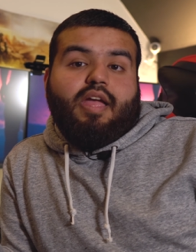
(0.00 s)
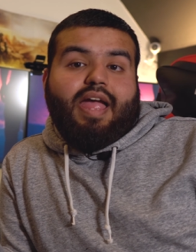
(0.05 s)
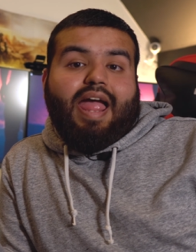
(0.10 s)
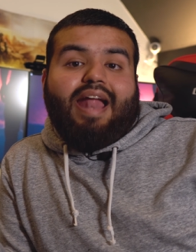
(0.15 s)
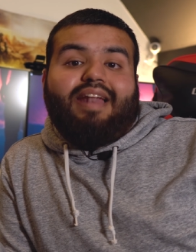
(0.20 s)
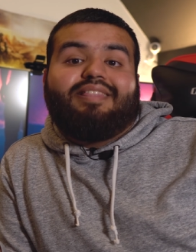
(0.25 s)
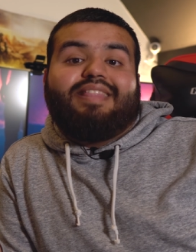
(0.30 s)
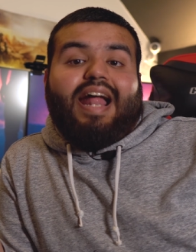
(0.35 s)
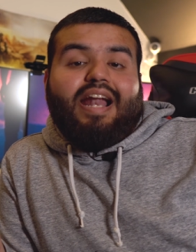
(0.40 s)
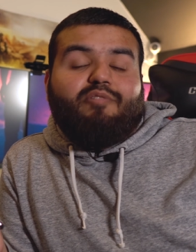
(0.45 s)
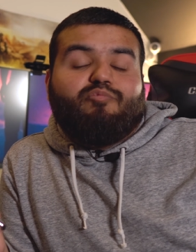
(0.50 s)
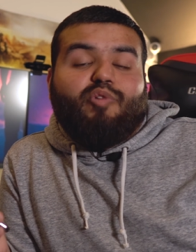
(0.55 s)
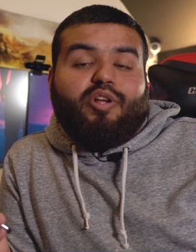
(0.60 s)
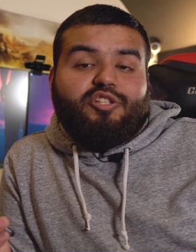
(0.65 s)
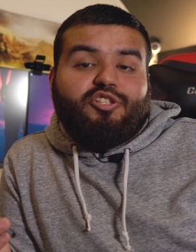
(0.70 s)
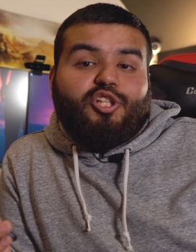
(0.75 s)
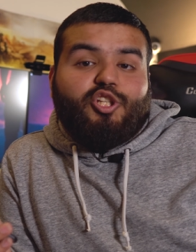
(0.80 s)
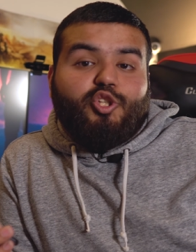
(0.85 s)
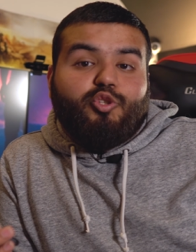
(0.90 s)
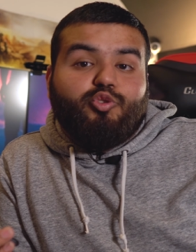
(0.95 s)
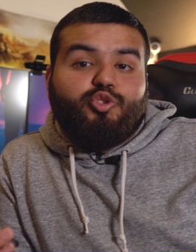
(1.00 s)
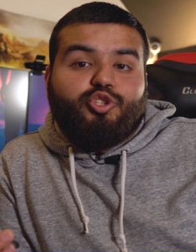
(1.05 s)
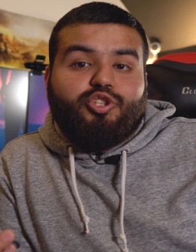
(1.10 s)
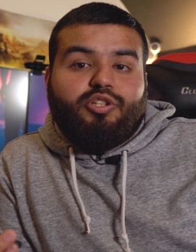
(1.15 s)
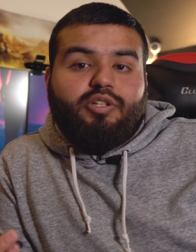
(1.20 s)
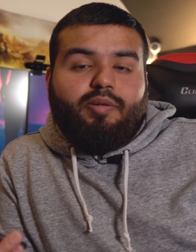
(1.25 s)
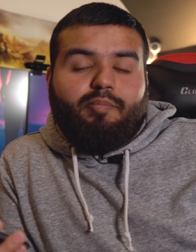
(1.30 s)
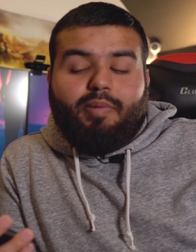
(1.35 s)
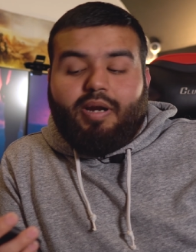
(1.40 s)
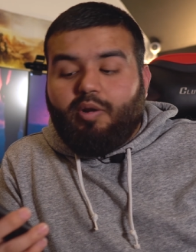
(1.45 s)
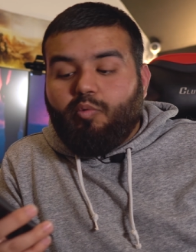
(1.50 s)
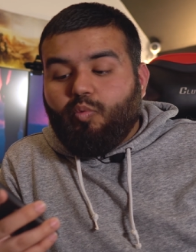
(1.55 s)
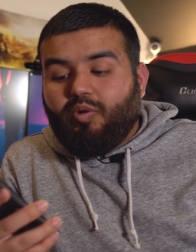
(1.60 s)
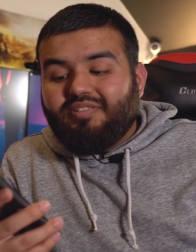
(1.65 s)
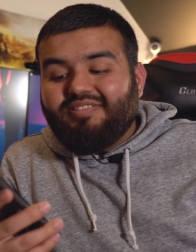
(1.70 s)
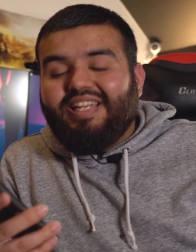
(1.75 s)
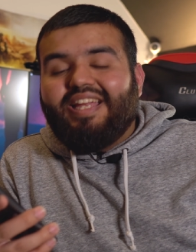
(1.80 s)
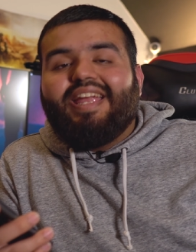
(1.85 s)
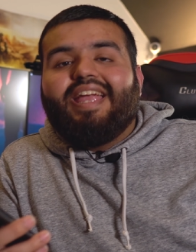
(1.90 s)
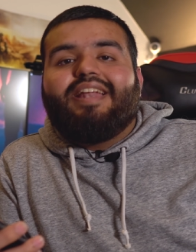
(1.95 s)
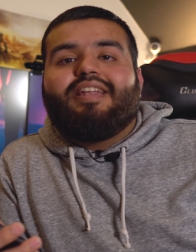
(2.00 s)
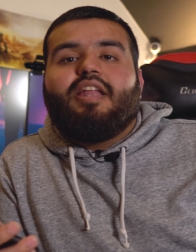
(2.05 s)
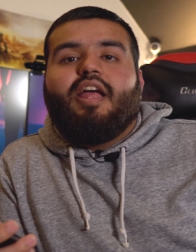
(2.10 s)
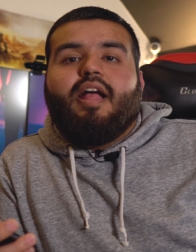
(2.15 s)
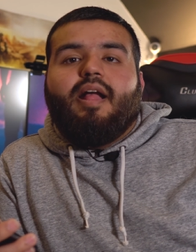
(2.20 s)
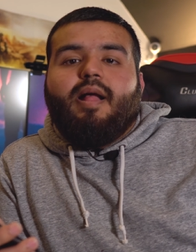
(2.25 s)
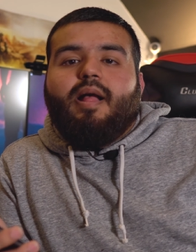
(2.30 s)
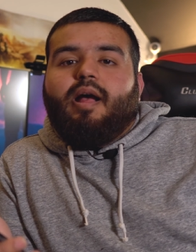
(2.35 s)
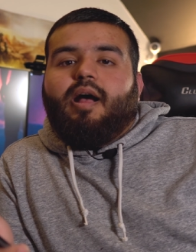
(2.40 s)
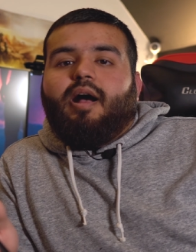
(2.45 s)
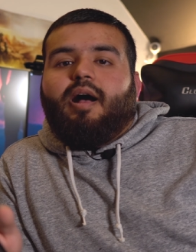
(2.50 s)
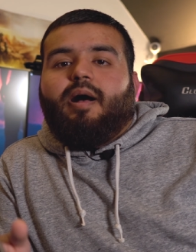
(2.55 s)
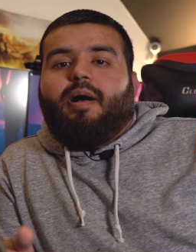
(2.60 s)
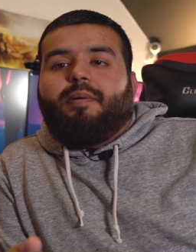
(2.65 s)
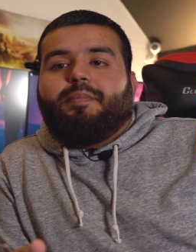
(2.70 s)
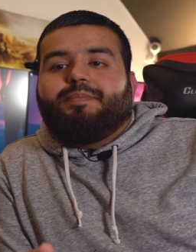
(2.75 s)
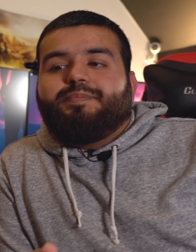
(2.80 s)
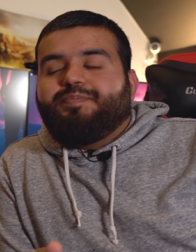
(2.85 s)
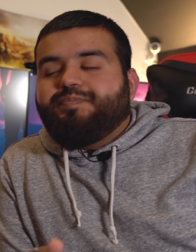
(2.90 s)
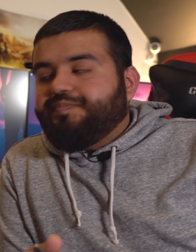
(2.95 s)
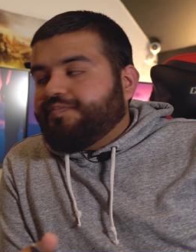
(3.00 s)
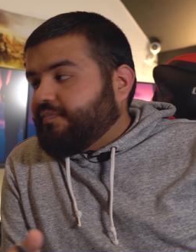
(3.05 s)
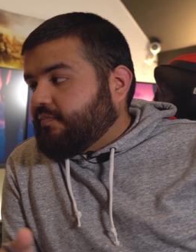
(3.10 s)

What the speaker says: at that resolution, but once I get the